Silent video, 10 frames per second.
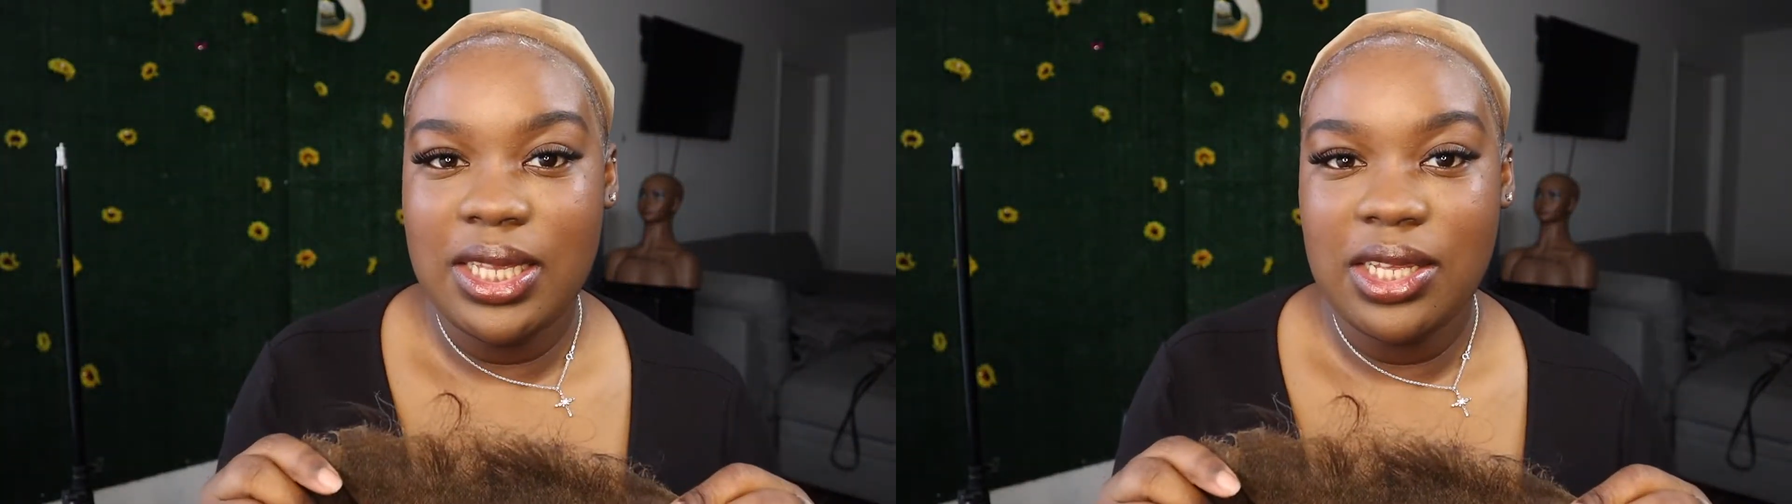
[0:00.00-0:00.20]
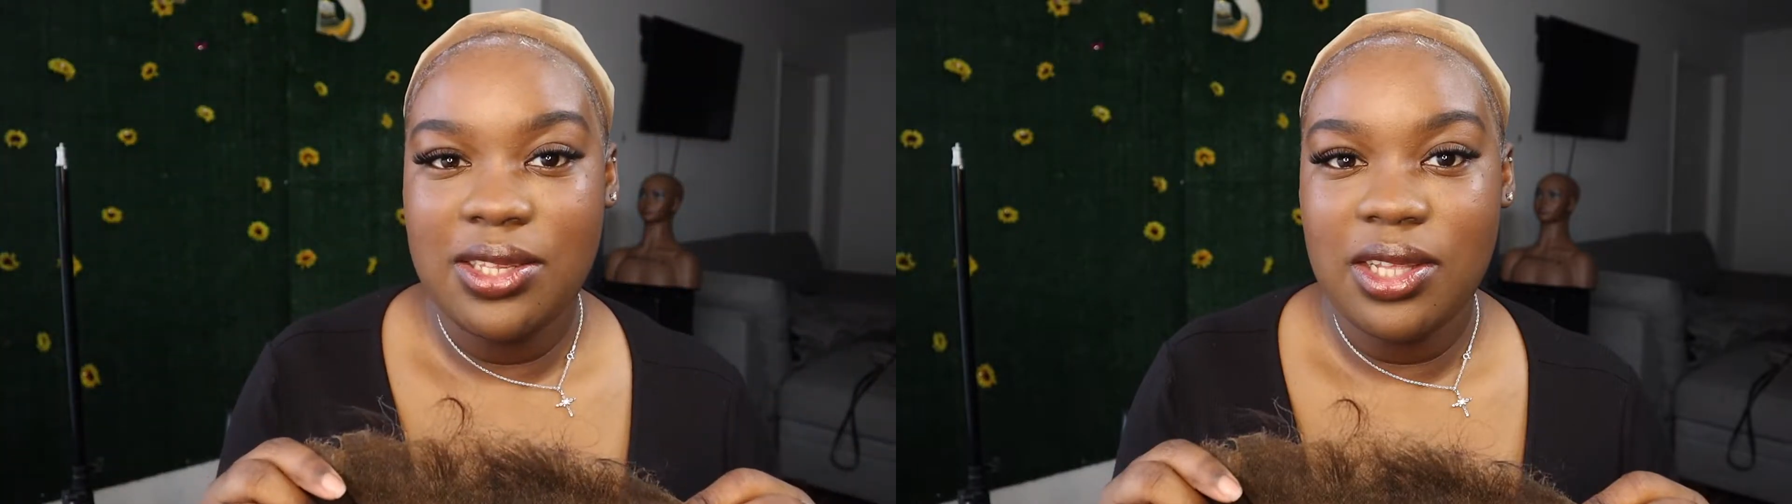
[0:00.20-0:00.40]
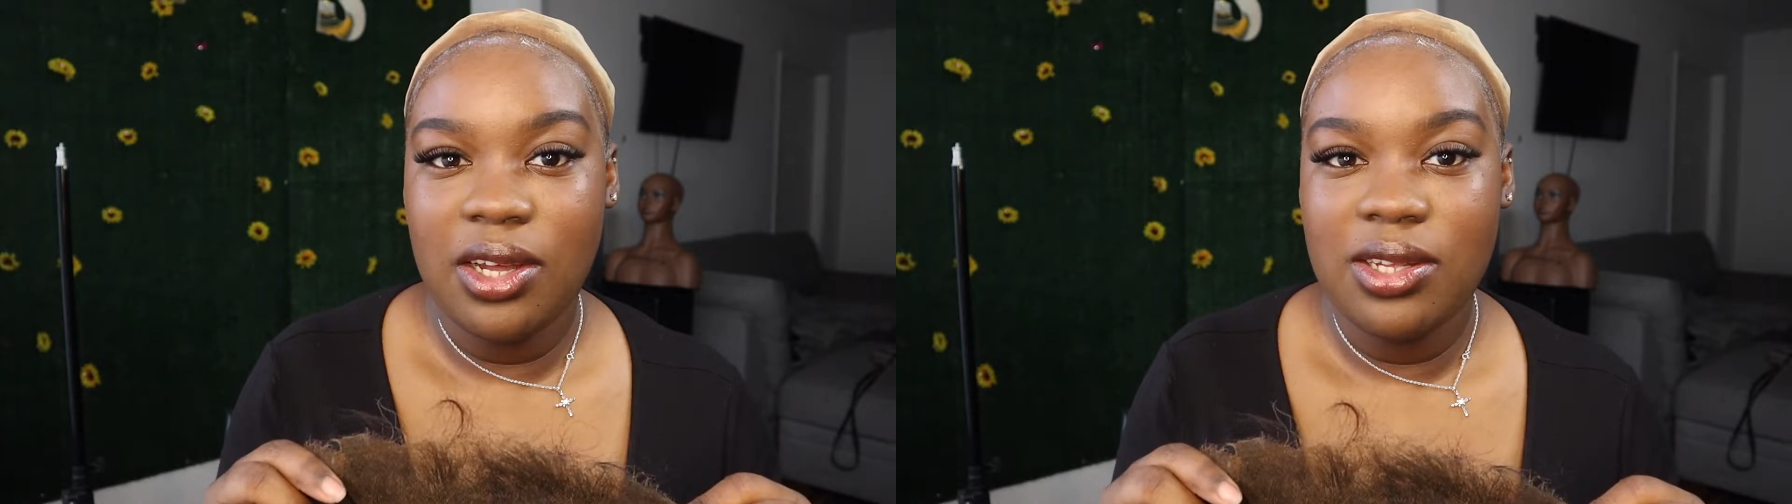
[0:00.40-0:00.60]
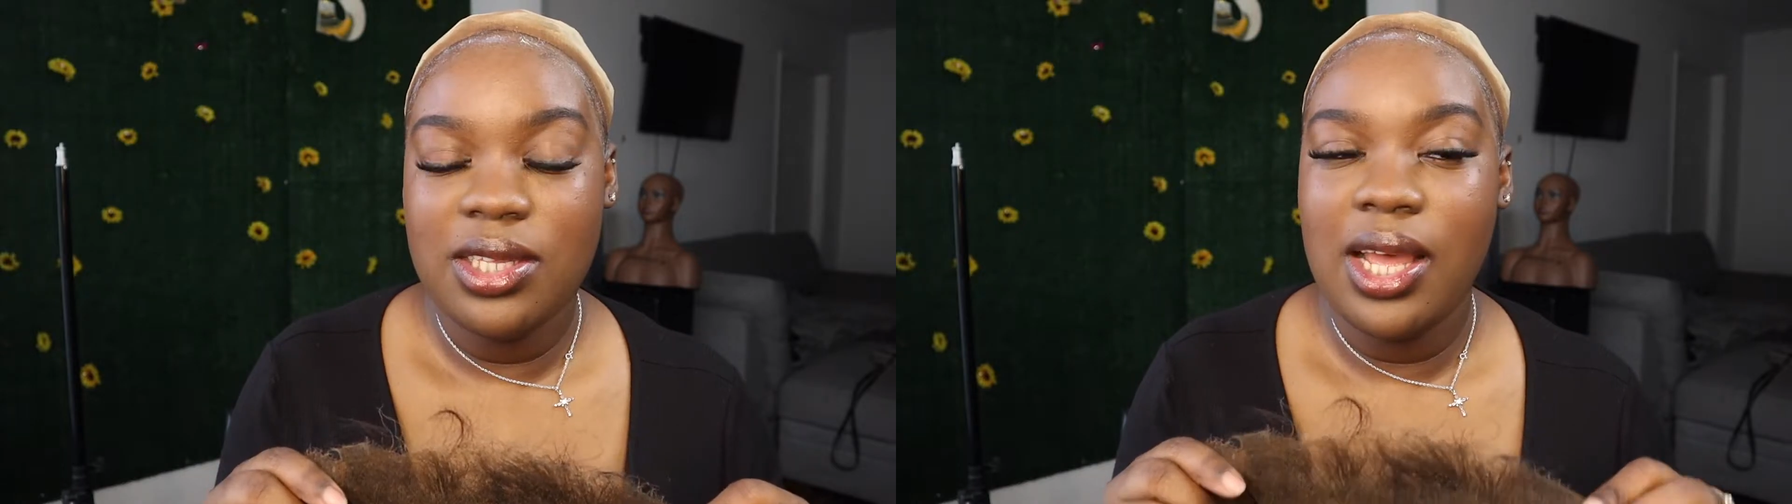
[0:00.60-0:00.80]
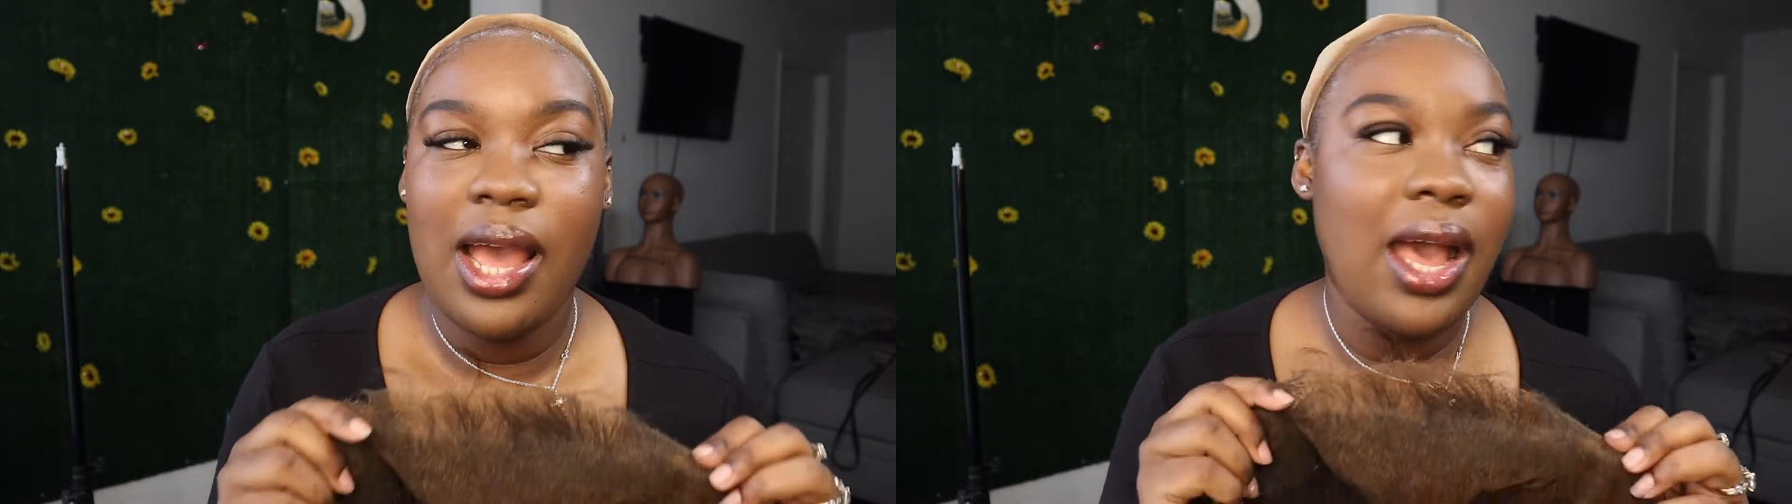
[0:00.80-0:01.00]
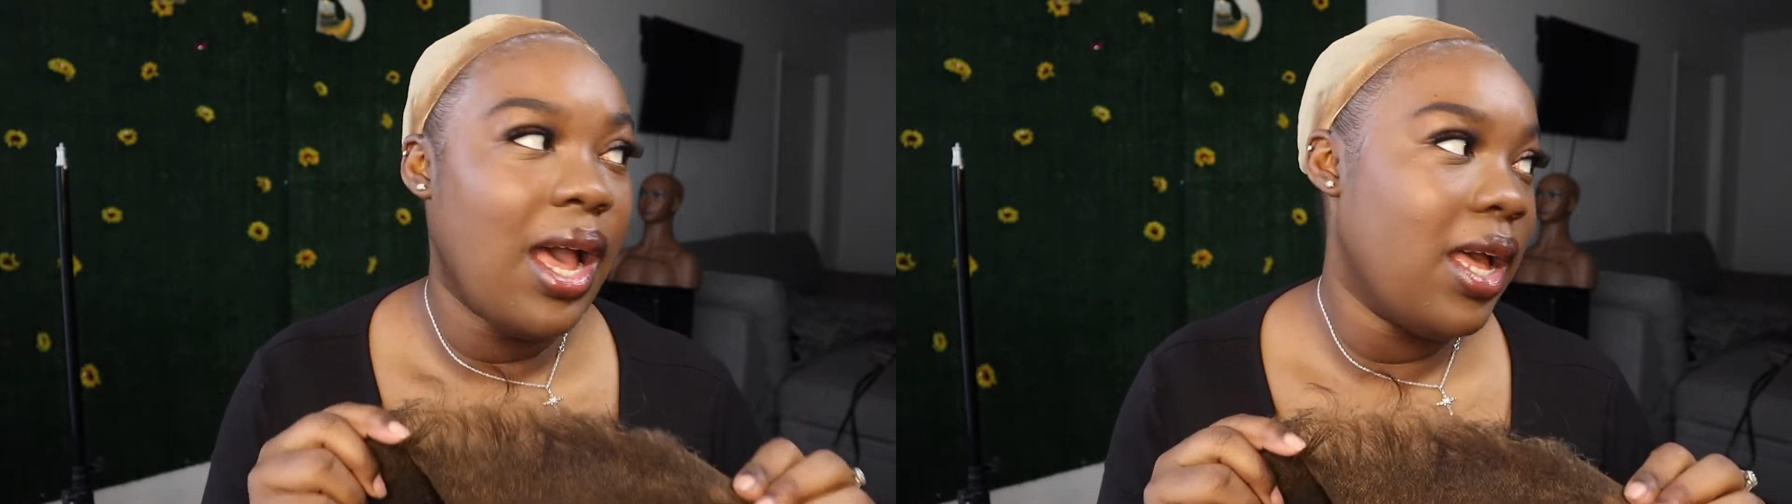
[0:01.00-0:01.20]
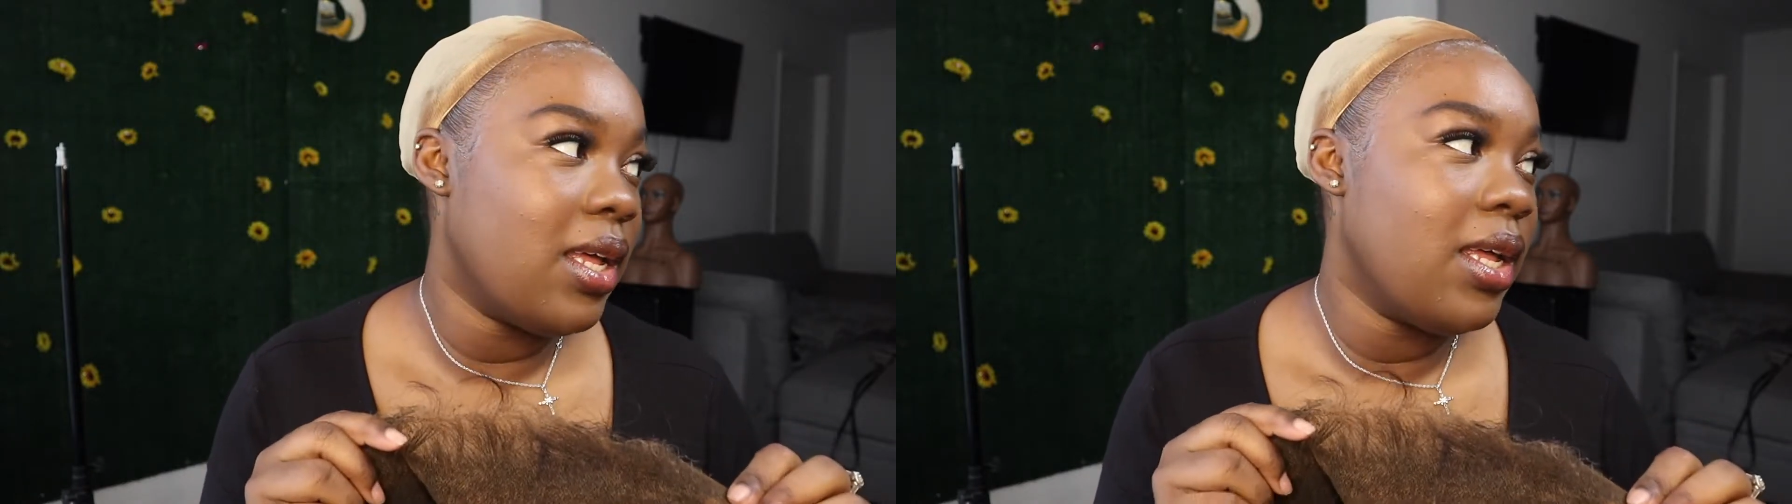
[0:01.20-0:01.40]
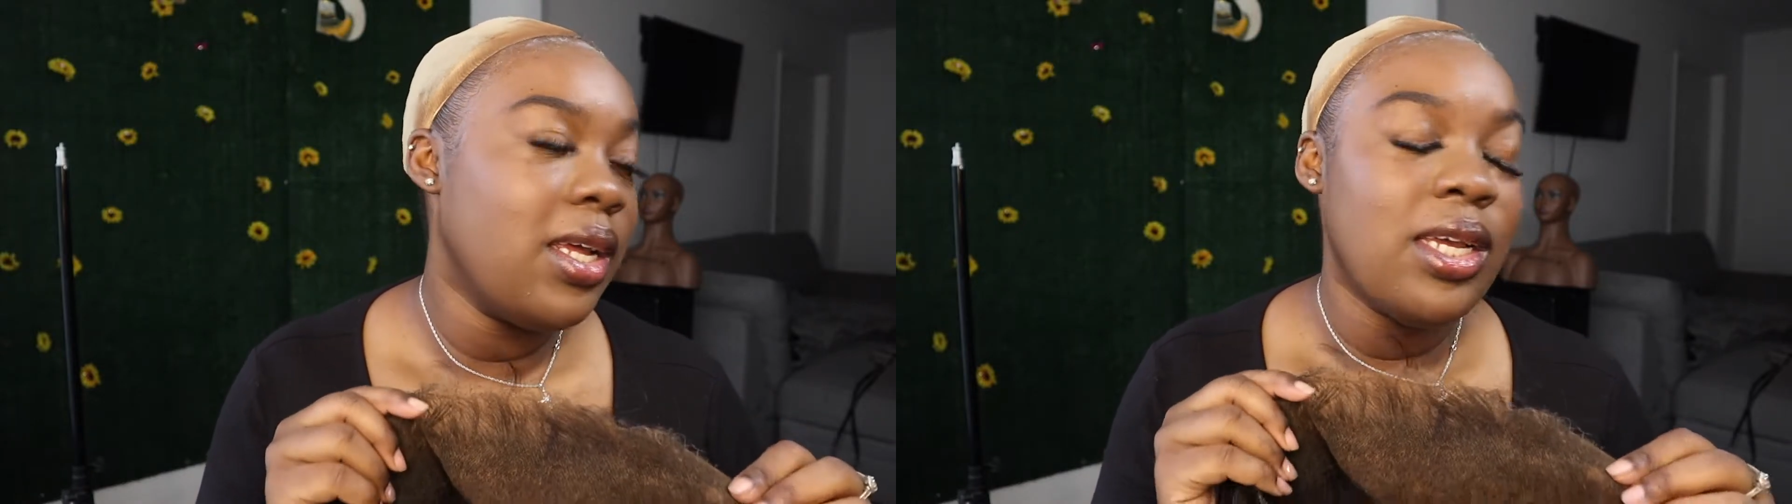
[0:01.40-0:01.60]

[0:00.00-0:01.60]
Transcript: installs, I